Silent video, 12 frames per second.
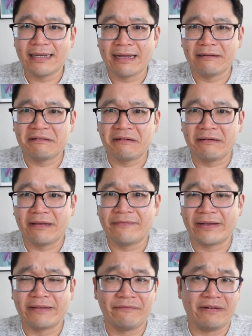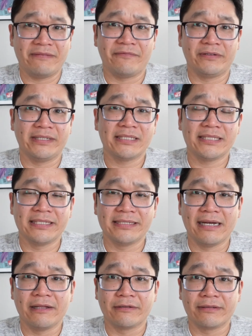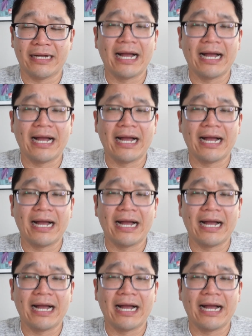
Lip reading: I don't know, if I can find them for less than $1.